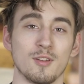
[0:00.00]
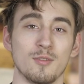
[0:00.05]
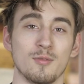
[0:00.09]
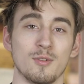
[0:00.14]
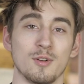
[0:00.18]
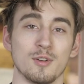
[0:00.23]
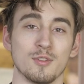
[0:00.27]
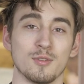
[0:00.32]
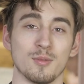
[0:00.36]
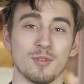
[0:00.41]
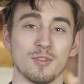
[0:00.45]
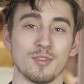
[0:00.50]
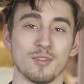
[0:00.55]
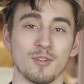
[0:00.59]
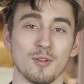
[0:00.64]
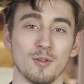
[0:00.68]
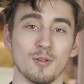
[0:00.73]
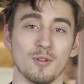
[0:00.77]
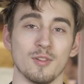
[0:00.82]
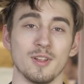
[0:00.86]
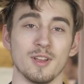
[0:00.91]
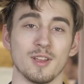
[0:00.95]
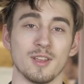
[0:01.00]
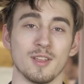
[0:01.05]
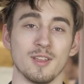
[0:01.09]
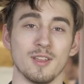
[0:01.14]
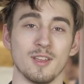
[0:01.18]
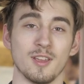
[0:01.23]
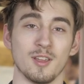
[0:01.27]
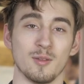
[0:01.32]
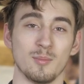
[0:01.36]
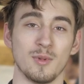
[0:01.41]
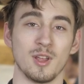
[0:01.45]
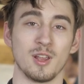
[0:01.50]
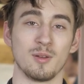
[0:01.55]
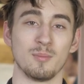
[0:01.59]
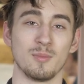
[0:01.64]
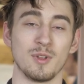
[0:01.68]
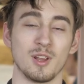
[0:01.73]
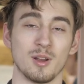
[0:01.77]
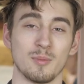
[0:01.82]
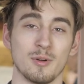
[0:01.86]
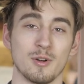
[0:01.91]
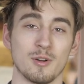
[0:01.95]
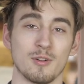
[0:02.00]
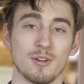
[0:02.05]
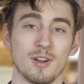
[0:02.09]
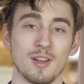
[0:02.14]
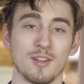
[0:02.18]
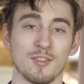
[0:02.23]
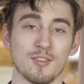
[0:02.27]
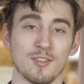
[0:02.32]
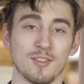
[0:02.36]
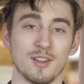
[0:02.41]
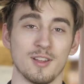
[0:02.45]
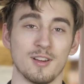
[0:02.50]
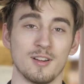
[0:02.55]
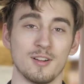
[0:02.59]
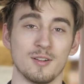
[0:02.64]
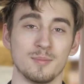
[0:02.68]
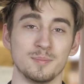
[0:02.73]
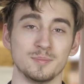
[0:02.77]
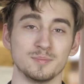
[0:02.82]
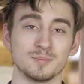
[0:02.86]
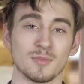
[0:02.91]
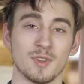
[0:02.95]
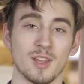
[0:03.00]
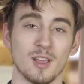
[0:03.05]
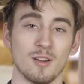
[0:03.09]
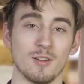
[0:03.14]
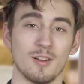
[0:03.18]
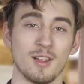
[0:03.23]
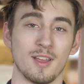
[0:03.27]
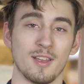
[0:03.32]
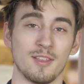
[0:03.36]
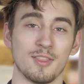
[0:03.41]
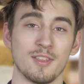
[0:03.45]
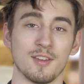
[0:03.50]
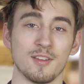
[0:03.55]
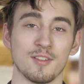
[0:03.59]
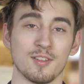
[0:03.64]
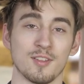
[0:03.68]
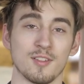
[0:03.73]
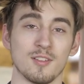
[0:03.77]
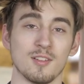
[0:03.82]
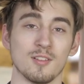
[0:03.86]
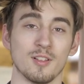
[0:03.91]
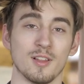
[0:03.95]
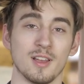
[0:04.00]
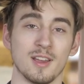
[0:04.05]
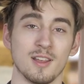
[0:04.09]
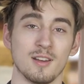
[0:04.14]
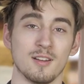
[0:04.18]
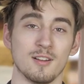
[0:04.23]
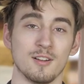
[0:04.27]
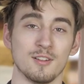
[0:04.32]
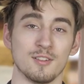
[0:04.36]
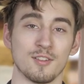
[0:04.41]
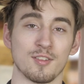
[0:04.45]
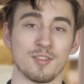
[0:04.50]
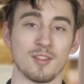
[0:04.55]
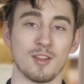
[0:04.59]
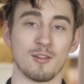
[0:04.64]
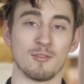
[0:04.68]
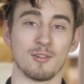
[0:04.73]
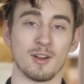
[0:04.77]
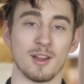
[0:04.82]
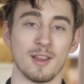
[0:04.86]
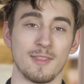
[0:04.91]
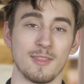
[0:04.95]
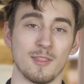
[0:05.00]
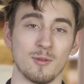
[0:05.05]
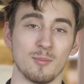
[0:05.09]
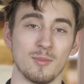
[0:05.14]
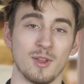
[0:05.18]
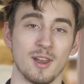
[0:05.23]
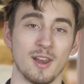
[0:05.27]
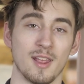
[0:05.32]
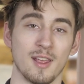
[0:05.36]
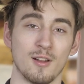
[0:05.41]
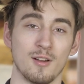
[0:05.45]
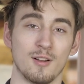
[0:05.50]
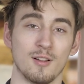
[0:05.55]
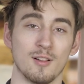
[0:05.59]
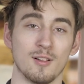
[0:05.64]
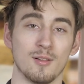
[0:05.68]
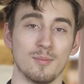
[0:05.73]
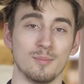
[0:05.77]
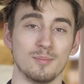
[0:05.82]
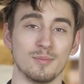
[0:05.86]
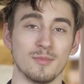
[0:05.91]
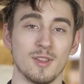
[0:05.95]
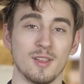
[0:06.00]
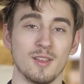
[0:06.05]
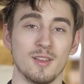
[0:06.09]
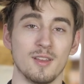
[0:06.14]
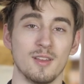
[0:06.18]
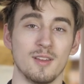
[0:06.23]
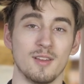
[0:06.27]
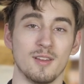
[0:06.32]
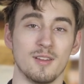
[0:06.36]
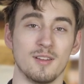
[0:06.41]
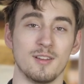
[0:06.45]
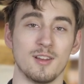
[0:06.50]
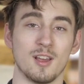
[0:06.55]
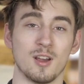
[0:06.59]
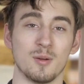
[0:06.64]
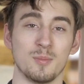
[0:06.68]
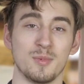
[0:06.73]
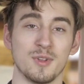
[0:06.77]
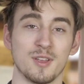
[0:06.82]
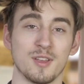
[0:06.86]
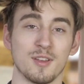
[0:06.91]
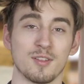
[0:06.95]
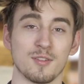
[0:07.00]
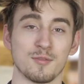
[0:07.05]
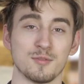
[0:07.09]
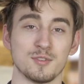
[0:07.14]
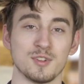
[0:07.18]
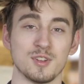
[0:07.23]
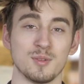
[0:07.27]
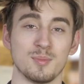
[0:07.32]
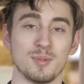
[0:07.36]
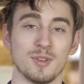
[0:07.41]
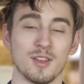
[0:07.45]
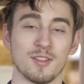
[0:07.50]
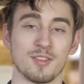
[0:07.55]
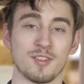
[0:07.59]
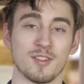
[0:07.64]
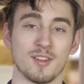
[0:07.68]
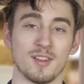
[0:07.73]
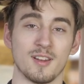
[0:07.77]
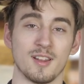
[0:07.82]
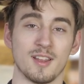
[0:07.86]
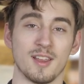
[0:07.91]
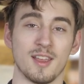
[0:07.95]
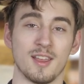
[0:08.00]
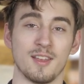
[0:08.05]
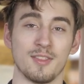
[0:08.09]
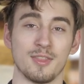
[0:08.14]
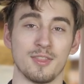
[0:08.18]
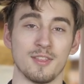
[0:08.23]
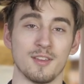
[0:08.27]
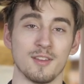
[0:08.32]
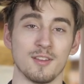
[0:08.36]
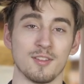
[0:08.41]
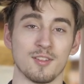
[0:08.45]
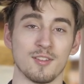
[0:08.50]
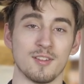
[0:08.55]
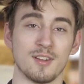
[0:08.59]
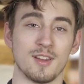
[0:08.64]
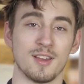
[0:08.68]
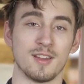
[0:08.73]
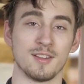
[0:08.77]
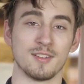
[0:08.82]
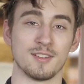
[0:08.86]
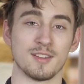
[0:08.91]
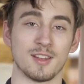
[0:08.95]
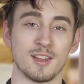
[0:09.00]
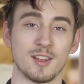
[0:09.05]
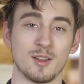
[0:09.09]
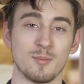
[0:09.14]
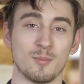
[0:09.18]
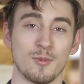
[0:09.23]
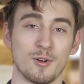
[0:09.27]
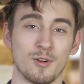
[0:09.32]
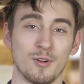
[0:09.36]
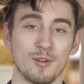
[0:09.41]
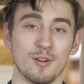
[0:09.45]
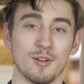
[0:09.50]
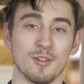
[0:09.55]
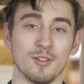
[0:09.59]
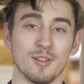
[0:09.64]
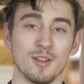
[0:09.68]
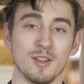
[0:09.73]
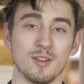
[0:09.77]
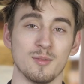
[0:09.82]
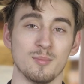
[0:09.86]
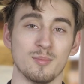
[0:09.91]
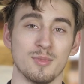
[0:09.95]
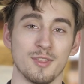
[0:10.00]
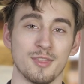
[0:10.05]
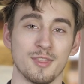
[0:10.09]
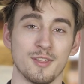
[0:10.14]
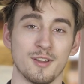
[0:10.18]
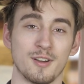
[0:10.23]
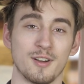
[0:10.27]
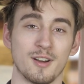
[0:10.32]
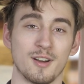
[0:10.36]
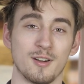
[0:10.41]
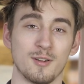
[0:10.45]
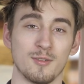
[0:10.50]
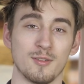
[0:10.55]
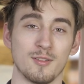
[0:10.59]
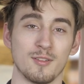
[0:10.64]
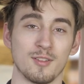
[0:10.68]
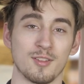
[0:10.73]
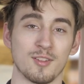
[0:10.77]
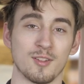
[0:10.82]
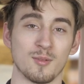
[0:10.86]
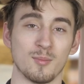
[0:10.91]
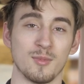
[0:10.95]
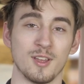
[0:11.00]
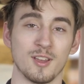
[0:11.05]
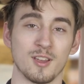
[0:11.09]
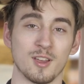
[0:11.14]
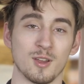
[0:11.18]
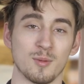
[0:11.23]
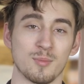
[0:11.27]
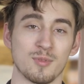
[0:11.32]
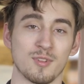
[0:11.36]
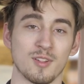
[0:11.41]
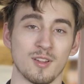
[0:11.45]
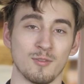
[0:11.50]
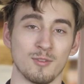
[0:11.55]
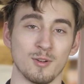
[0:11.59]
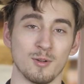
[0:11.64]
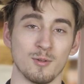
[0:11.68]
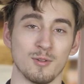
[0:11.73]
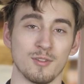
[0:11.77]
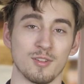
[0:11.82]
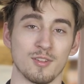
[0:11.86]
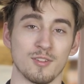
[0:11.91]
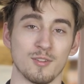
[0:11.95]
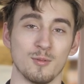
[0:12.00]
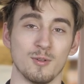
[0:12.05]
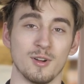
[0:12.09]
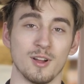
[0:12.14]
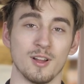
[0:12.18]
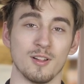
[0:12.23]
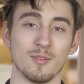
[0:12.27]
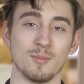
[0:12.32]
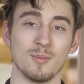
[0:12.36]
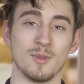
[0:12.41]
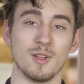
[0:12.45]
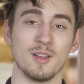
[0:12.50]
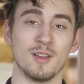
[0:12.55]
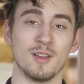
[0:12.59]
and virtual schooling. It made me a procrastinator. I would hand things in late or just never hand them in at all. Now, because of GPS I hand things in on time or early, but there are some hiccups every once in a while.